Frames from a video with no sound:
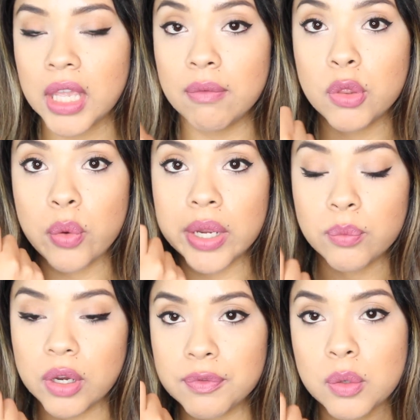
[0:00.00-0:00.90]
even though I
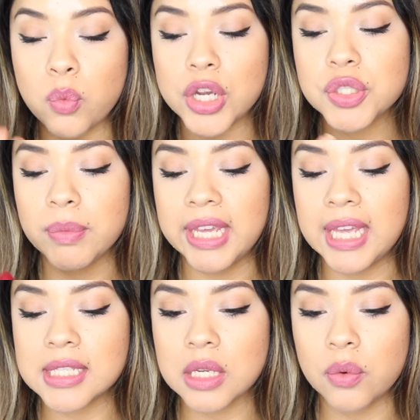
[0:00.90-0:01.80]
rubbed and washed my
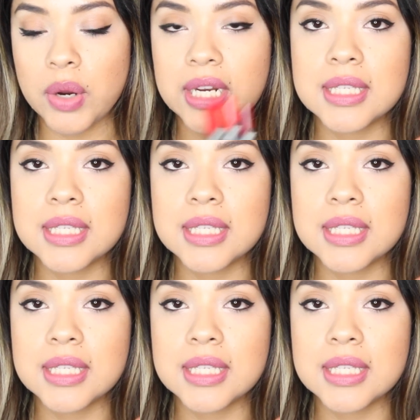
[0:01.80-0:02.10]
hands already.